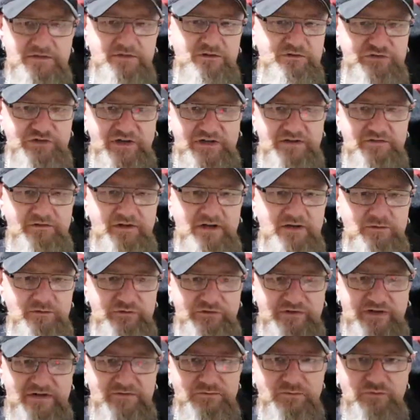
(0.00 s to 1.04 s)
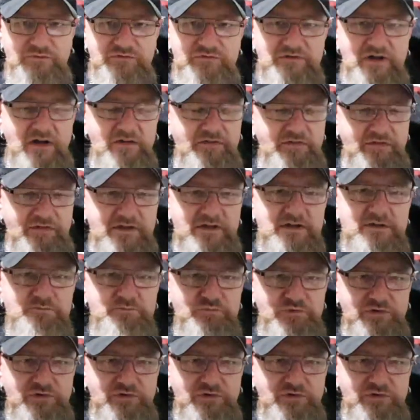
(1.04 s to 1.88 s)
the Cheddar Ale stuff was, I think,